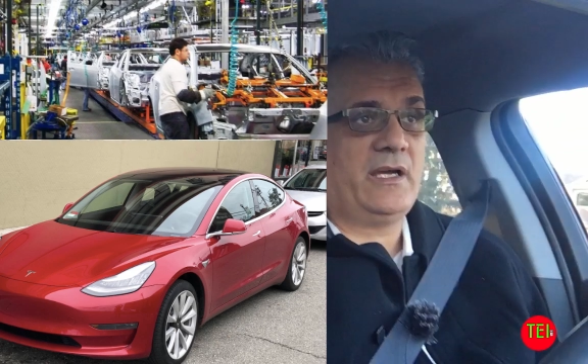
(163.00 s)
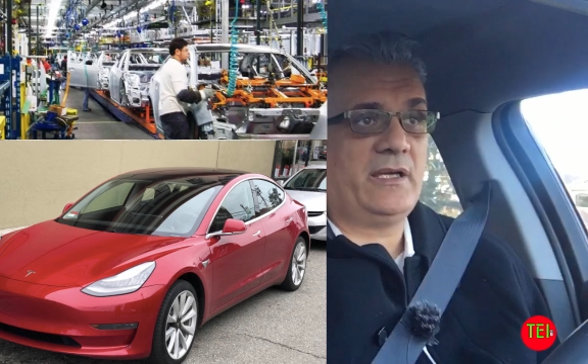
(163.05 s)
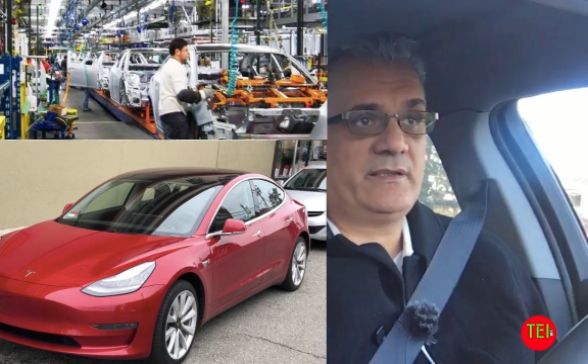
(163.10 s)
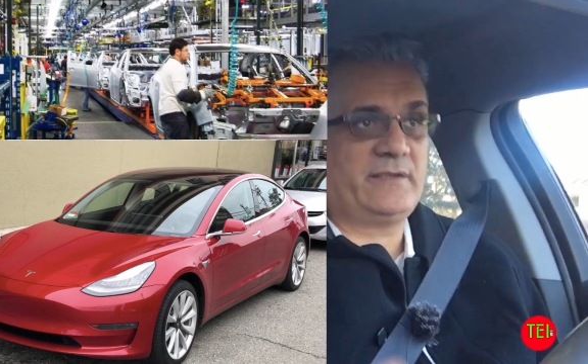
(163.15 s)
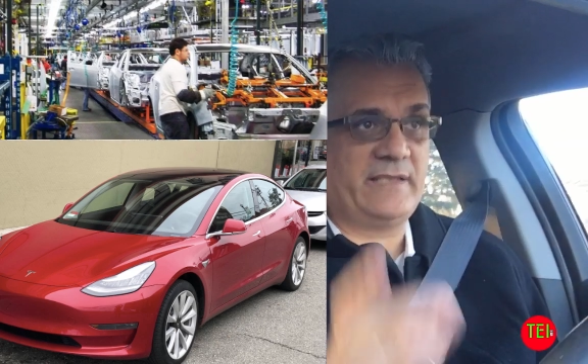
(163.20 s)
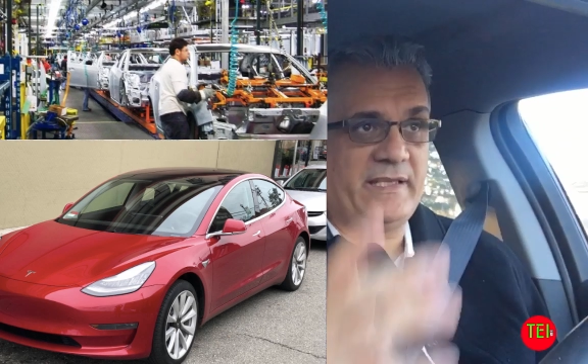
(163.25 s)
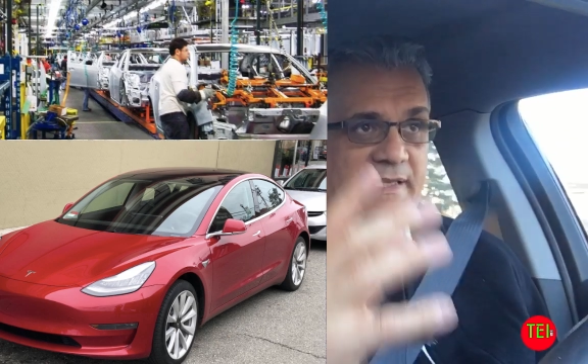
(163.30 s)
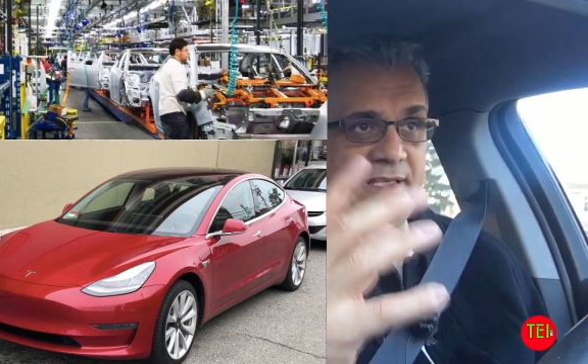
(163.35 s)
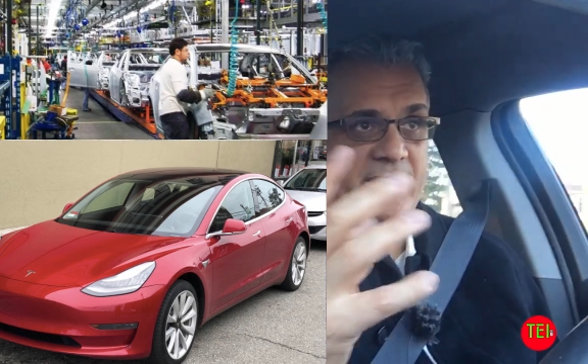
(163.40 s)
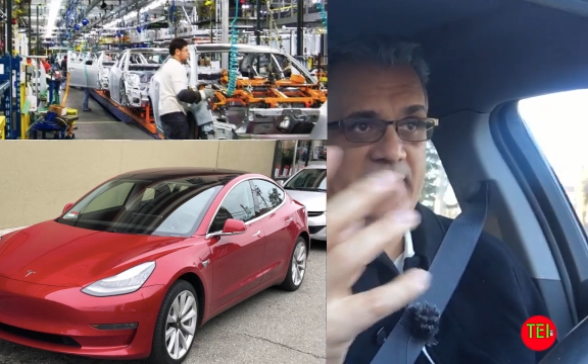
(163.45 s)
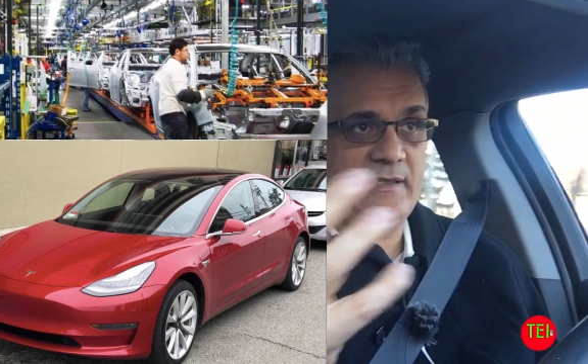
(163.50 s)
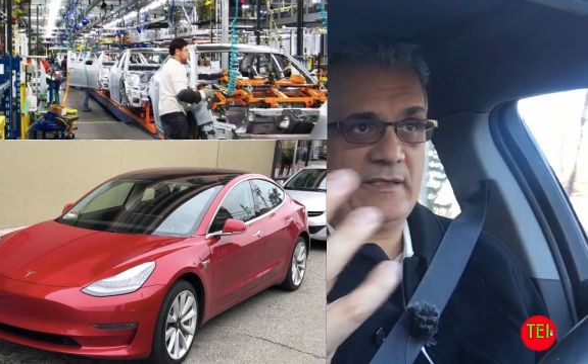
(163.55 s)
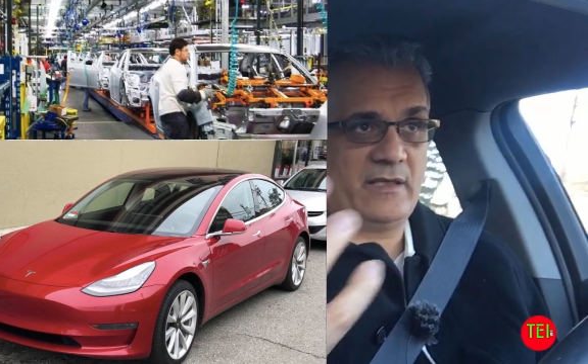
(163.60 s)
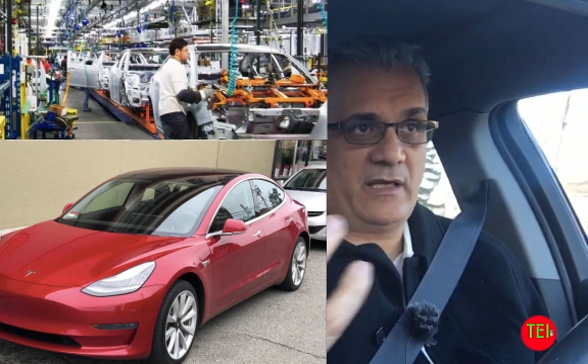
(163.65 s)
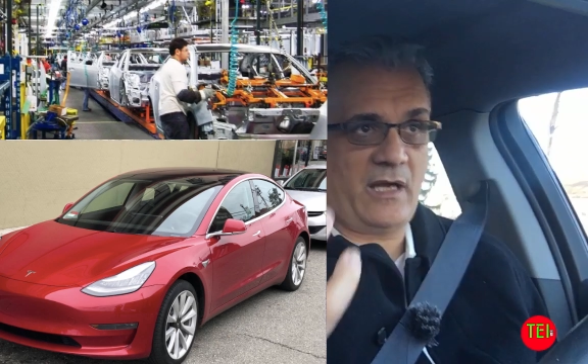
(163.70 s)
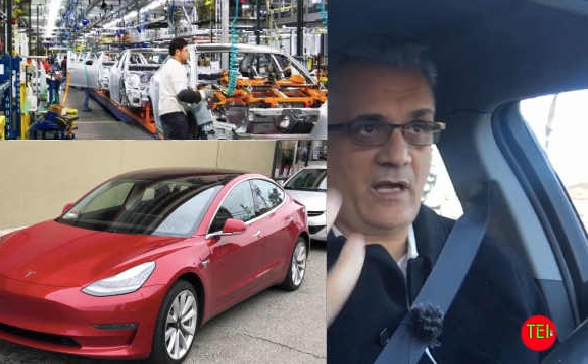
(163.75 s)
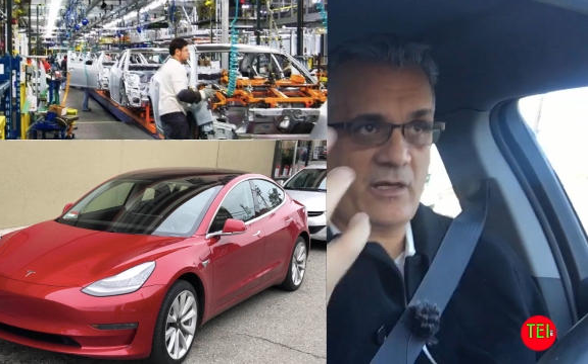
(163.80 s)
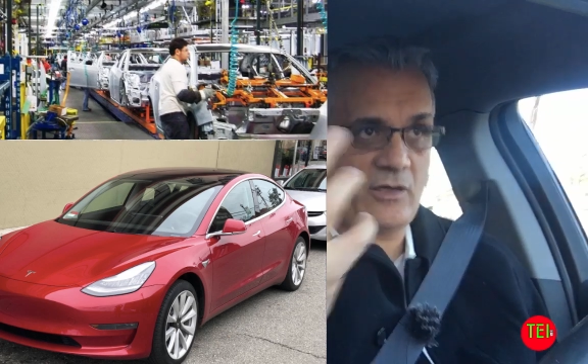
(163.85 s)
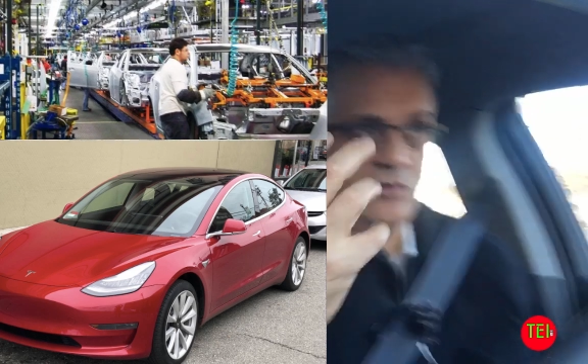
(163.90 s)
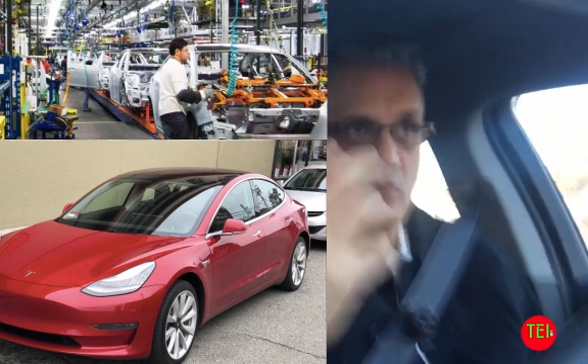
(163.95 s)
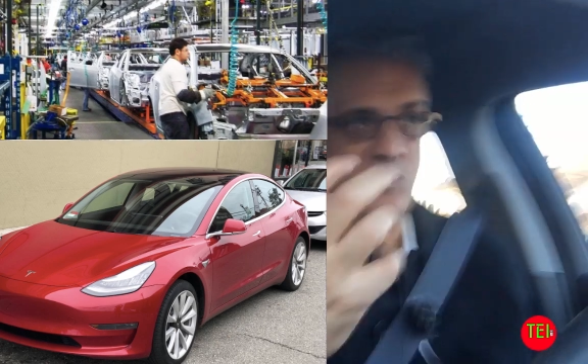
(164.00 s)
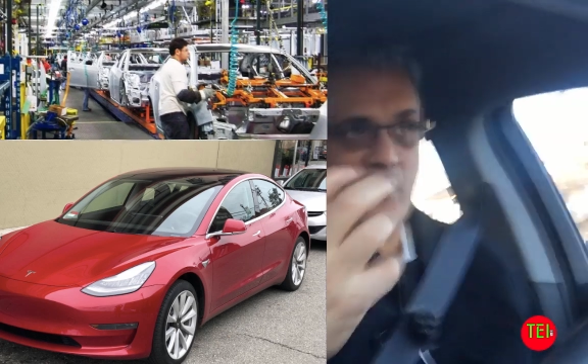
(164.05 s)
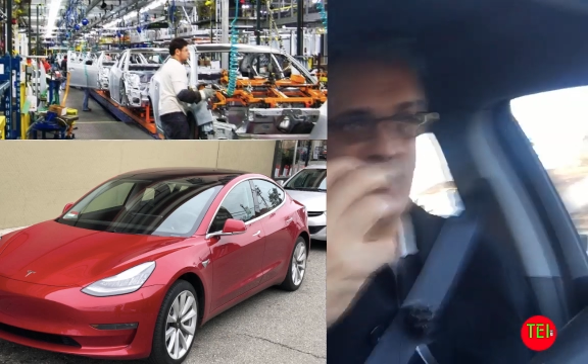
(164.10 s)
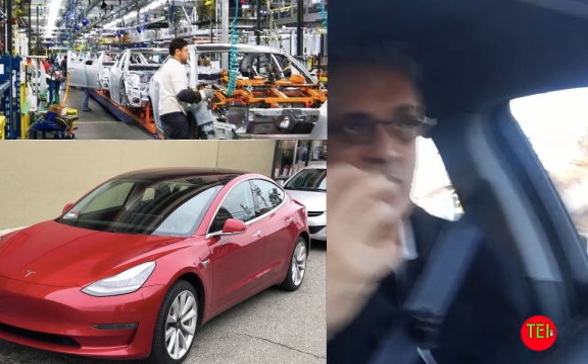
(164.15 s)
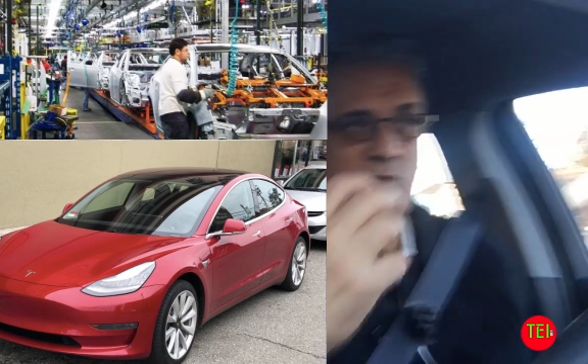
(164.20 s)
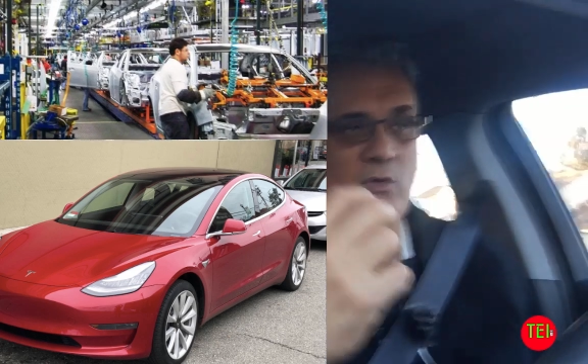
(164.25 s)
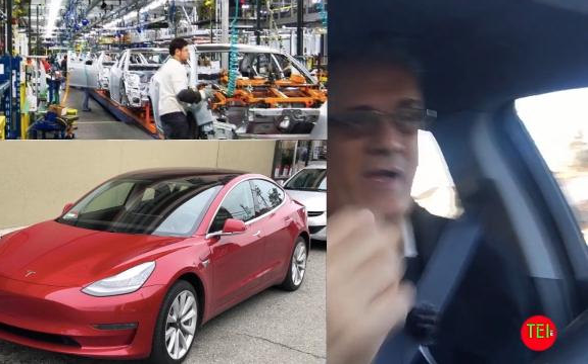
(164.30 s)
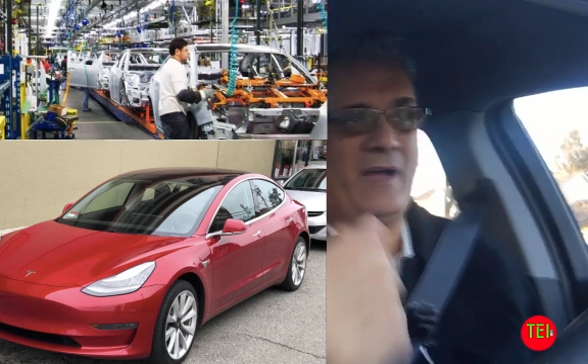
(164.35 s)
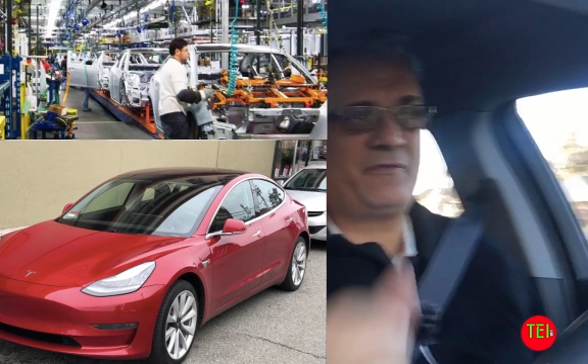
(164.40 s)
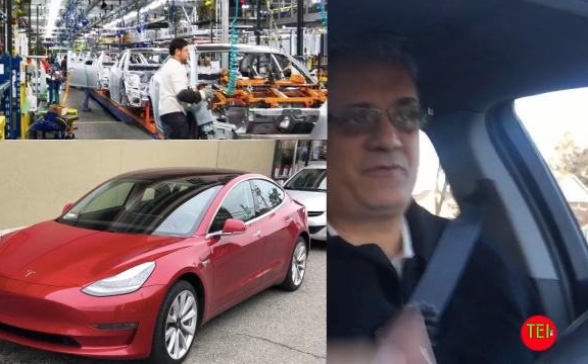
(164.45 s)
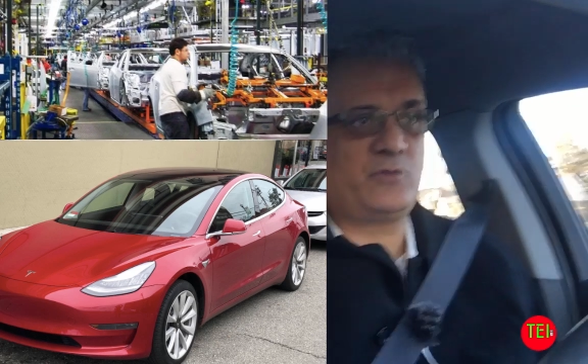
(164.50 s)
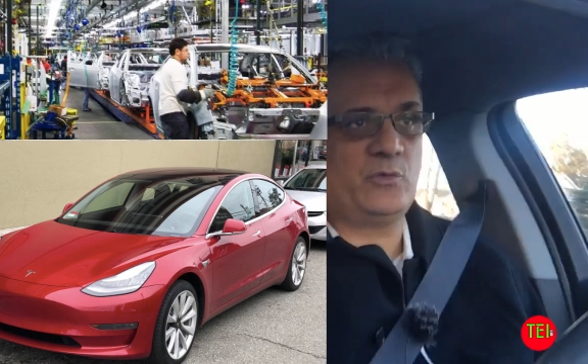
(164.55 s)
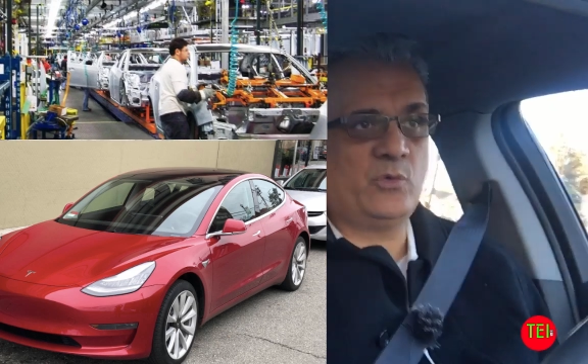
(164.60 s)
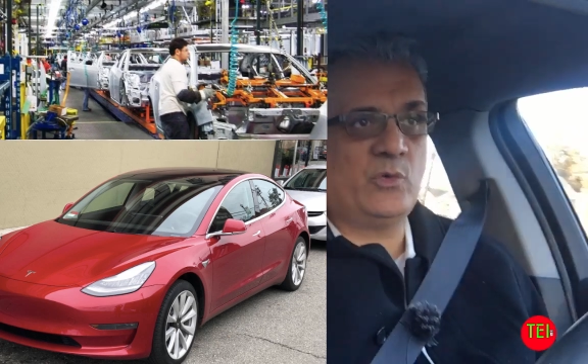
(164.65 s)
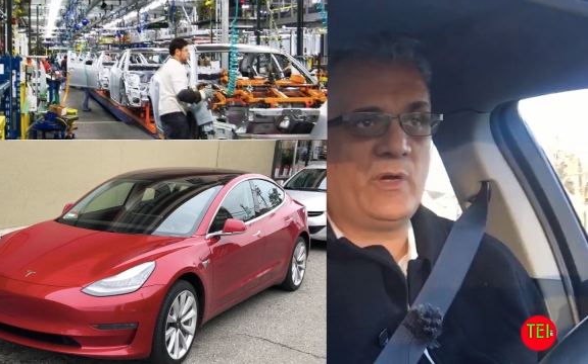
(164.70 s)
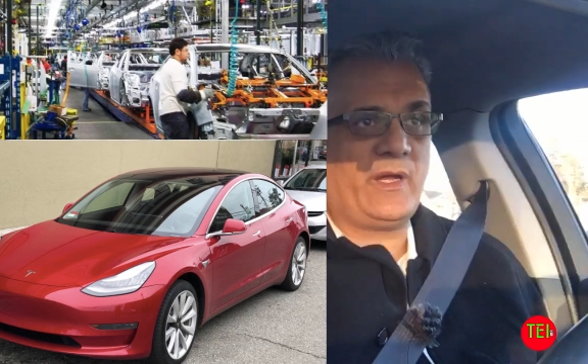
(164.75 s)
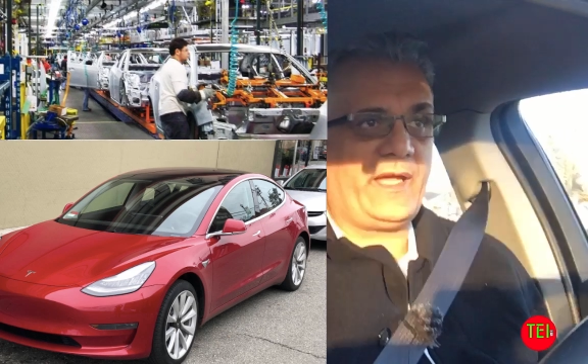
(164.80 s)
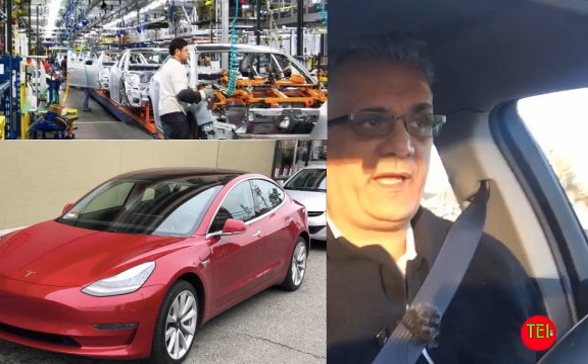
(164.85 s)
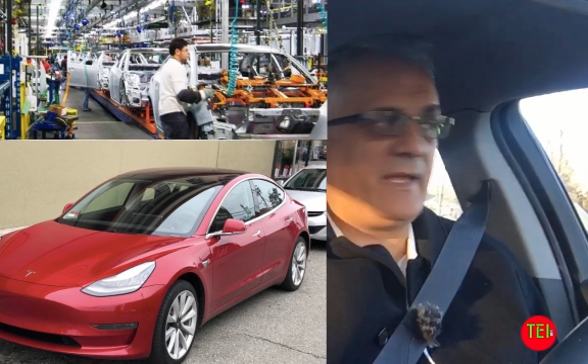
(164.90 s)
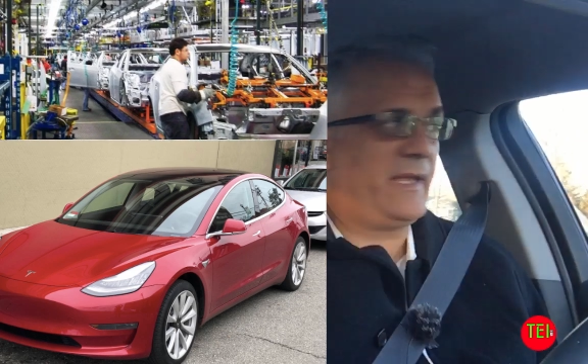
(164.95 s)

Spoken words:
they are going to have to